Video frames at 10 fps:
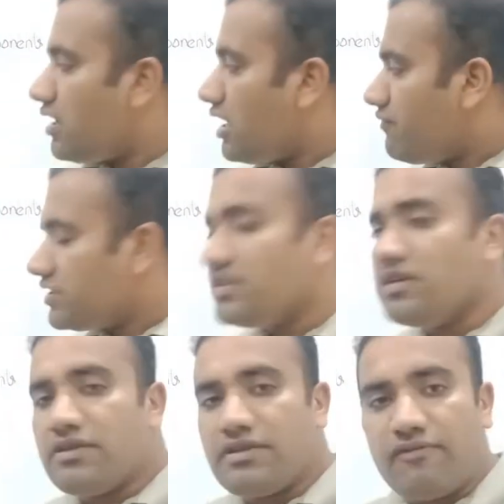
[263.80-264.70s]
And what is
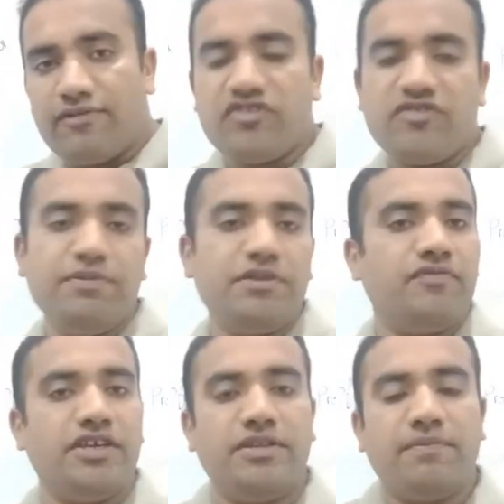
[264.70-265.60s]
the difference
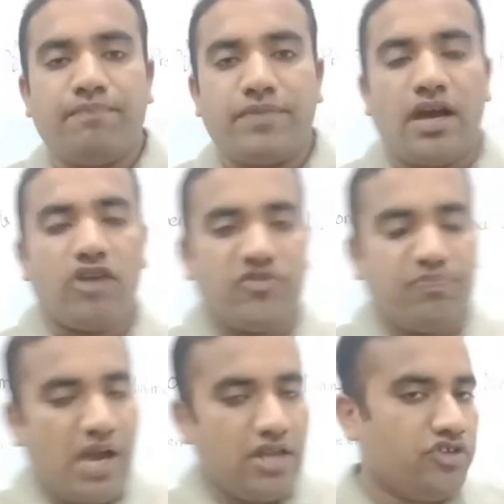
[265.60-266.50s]
between a
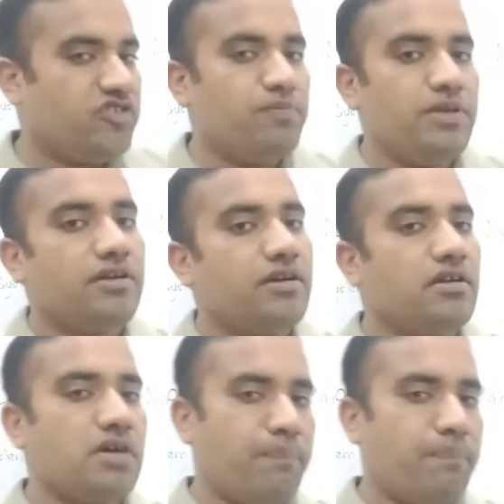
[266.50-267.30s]
Spanish speaker,